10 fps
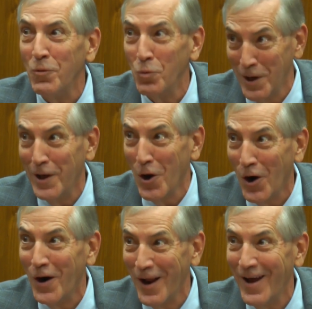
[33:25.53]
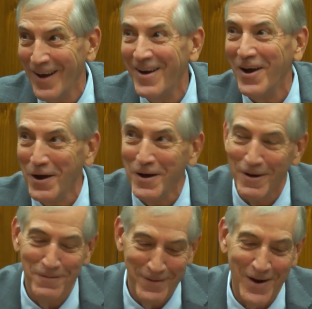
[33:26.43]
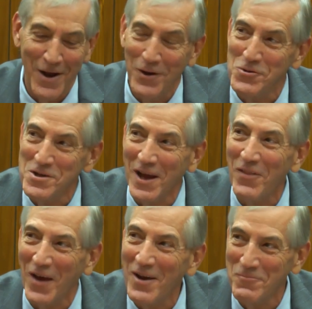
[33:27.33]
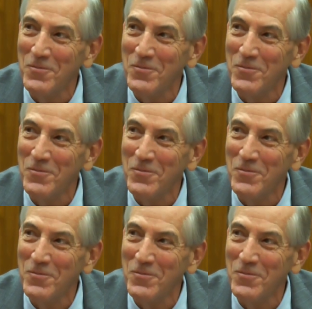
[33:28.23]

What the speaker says: really hard, and I understand that.